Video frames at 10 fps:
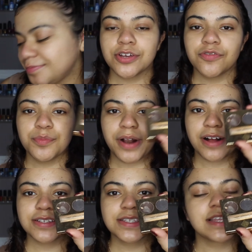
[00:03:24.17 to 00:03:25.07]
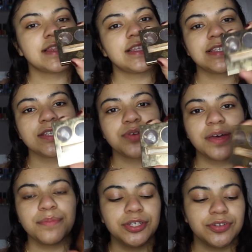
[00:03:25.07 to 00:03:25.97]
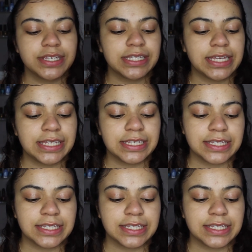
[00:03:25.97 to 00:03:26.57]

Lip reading: So for brows, this is what I've been using lately.